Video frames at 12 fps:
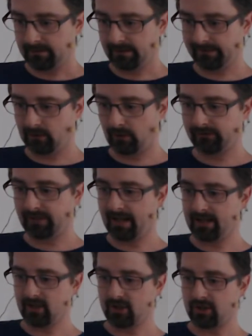This
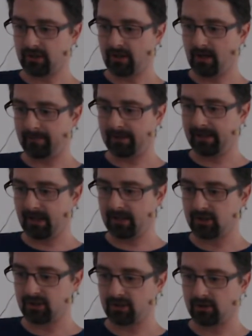Logstash
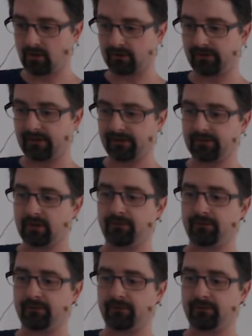application consists